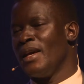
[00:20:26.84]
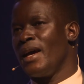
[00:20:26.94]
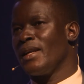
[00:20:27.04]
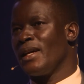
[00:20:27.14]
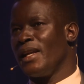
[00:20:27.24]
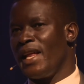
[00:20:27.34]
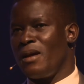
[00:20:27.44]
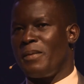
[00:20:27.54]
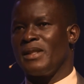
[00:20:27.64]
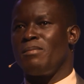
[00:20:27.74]
and can
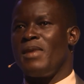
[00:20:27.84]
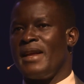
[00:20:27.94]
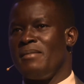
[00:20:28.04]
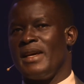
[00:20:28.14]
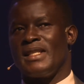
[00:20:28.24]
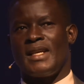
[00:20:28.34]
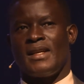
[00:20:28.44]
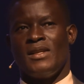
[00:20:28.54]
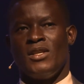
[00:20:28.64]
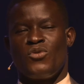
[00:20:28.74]
help us plan better
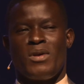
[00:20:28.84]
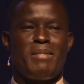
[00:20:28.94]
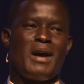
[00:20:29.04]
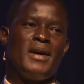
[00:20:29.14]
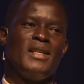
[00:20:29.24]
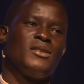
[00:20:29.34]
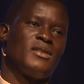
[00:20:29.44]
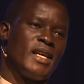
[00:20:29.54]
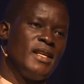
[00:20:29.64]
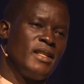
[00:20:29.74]
to empower the
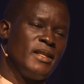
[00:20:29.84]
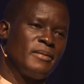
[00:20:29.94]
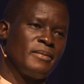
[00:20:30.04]
society.